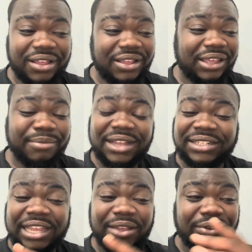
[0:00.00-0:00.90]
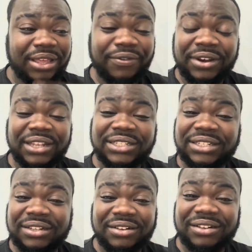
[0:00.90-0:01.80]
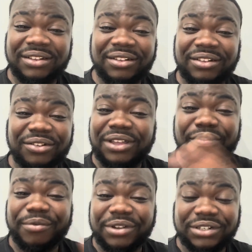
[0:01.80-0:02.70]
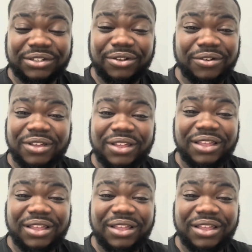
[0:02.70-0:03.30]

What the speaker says: He might say he'll give you this. You give him your soul.